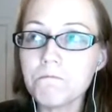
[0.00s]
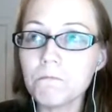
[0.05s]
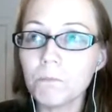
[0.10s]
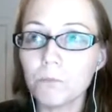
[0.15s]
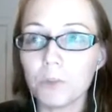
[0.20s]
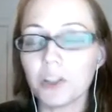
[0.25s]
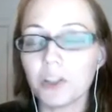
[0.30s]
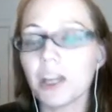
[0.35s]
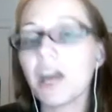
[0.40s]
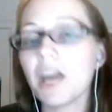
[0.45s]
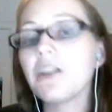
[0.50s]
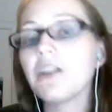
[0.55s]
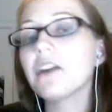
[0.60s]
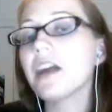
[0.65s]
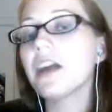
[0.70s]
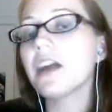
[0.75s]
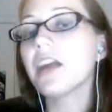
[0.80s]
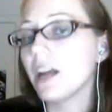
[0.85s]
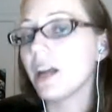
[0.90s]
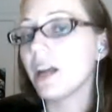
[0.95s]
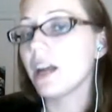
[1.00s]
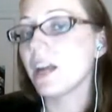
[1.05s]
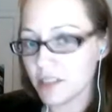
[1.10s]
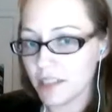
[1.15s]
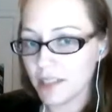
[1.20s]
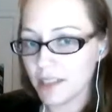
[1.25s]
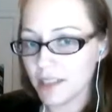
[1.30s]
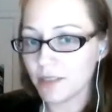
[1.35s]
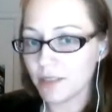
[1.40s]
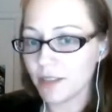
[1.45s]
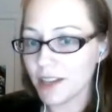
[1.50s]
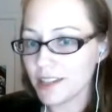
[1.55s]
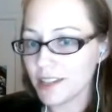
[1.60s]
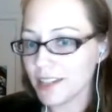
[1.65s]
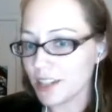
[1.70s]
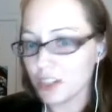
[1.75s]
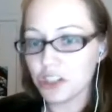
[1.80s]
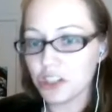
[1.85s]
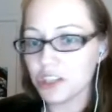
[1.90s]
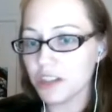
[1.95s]
For the other 99% of us,
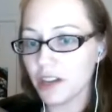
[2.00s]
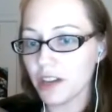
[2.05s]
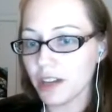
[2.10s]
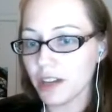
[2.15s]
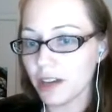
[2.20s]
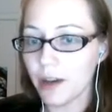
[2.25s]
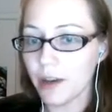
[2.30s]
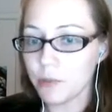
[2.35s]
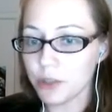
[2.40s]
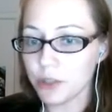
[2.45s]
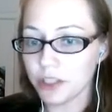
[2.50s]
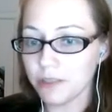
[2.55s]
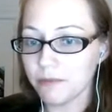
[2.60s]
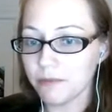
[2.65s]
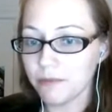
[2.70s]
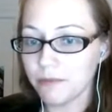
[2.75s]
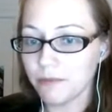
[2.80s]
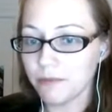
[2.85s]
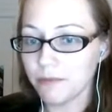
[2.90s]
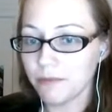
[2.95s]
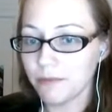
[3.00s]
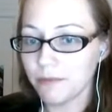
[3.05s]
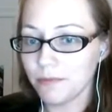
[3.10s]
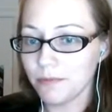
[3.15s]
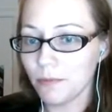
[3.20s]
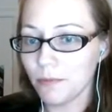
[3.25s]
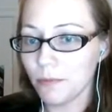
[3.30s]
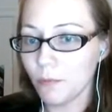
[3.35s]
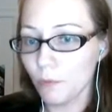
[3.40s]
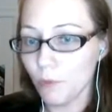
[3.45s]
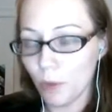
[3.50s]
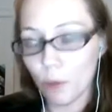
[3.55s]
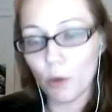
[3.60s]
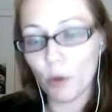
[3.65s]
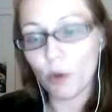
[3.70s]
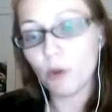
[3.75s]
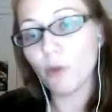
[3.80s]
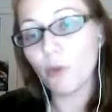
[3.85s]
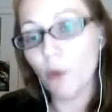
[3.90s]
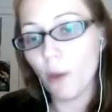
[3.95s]
that's just not an option. We work
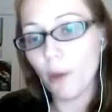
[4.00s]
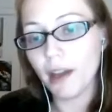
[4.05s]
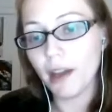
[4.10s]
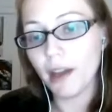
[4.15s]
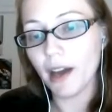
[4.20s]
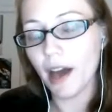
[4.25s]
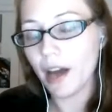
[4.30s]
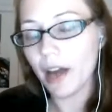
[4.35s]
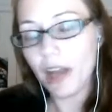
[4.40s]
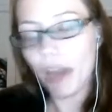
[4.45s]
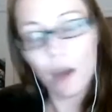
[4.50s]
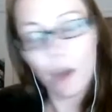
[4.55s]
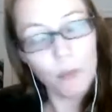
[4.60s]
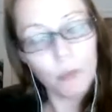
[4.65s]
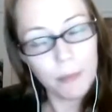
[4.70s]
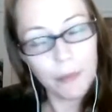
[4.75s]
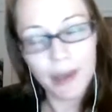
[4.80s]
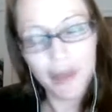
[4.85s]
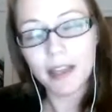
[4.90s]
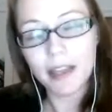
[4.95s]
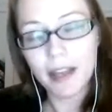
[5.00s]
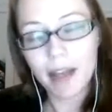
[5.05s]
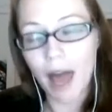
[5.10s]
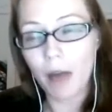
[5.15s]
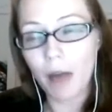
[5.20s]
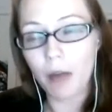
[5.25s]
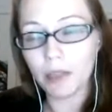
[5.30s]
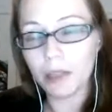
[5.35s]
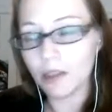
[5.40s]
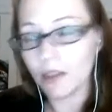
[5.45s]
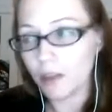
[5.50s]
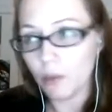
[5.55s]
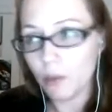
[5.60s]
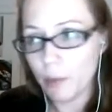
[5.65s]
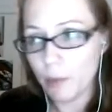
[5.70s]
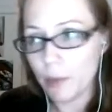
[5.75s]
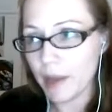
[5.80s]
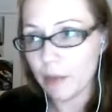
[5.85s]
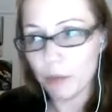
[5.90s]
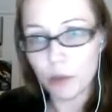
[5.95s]
with what we got and we make it happen and we
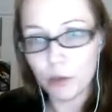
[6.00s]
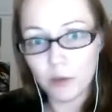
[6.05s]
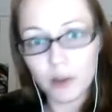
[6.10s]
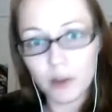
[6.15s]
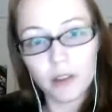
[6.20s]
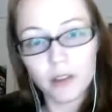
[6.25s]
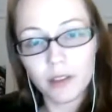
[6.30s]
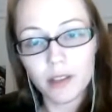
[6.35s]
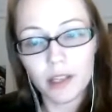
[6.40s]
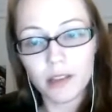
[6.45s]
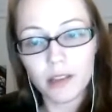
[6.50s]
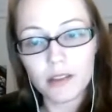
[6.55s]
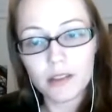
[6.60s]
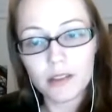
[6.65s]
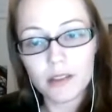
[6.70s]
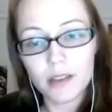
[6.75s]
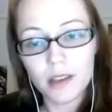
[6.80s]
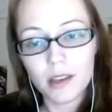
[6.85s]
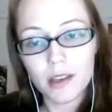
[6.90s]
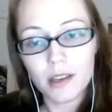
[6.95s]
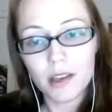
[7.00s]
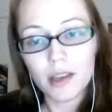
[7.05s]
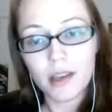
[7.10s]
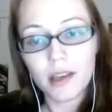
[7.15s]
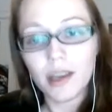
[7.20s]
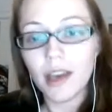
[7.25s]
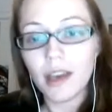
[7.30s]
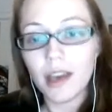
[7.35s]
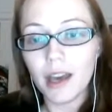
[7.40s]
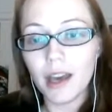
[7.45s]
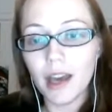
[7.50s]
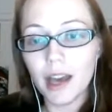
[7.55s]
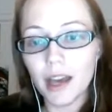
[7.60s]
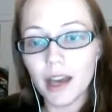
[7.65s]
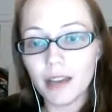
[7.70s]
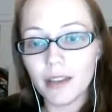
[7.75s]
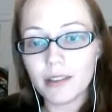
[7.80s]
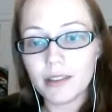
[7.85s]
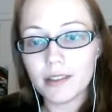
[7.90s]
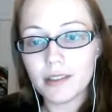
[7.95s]
make beautiful things.
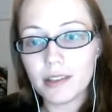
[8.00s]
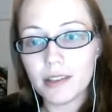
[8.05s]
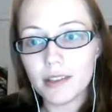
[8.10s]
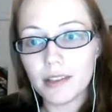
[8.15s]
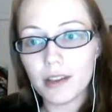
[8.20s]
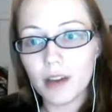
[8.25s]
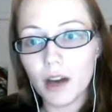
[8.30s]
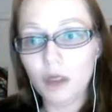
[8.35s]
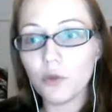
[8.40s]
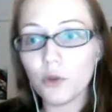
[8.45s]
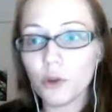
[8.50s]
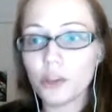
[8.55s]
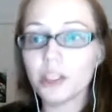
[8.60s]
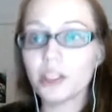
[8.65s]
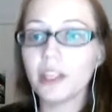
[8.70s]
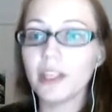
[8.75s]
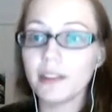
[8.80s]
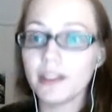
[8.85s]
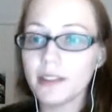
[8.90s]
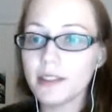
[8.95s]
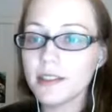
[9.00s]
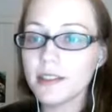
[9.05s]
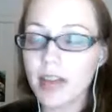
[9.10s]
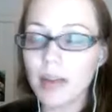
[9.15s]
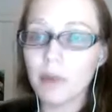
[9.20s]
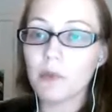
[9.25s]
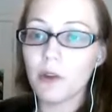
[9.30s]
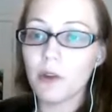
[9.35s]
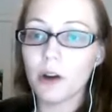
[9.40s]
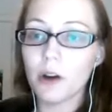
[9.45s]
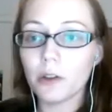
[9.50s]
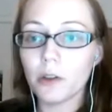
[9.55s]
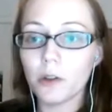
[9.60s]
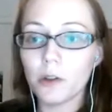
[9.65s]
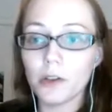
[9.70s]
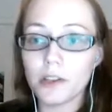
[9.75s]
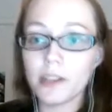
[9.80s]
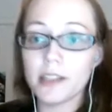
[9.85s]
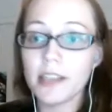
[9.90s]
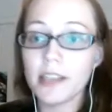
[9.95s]
And unfortunately, these type of
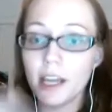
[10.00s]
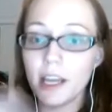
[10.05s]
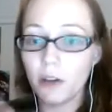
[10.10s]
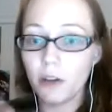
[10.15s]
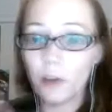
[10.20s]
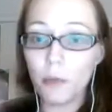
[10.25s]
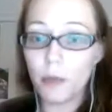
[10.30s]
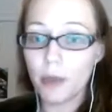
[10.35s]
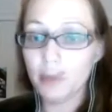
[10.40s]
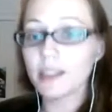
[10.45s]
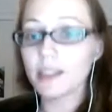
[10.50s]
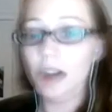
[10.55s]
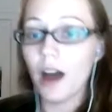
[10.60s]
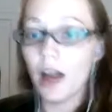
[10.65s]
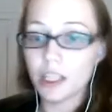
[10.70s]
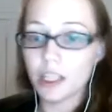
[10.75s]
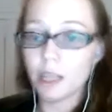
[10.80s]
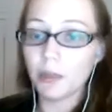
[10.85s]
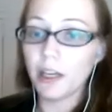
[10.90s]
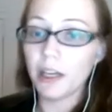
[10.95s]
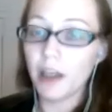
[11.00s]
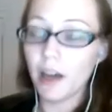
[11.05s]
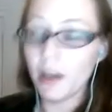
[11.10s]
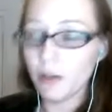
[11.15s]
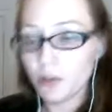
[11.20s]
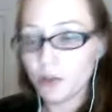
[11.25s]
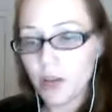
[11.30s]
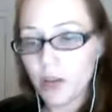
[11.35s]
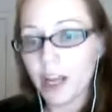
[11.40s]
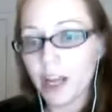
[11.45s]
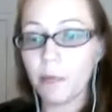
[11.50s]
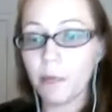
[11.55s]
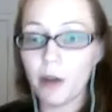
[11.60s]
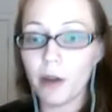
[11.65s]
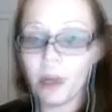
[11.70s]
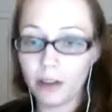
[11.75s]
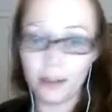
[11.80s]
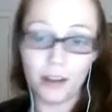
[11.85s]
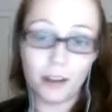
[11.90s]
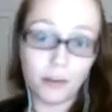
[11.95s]
articles that say, you know, the best cosplay of
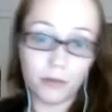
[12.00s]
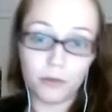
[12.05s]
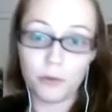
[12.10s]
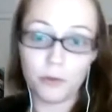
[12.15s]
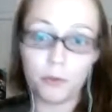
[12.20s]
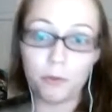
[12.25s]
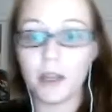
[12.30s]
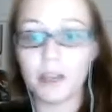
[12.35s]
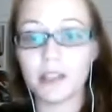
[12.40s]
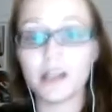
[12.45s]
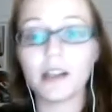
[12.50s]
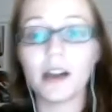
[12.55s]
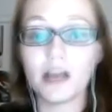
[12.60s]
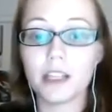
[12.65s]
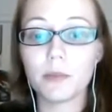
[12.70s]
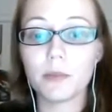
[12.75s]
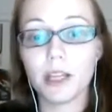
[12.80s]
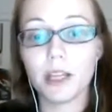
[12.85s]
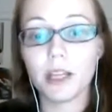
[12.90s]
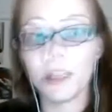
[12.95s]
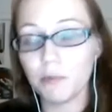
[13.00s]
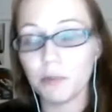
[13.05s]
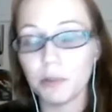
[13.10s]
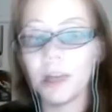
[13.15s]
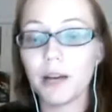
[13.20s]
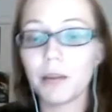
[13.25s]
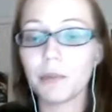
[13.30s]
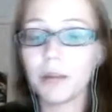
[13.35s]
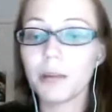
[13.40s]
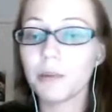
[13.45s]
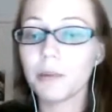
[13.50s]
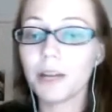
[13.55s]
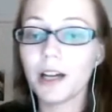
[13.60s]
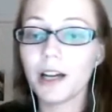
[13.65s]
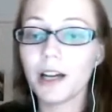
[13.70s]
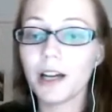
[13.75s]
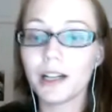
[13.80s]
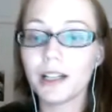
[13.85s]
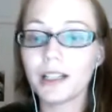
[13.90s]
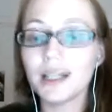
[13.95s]
DragonCon, the best cosplay of blah, blah,
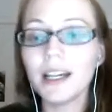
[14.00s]
blah.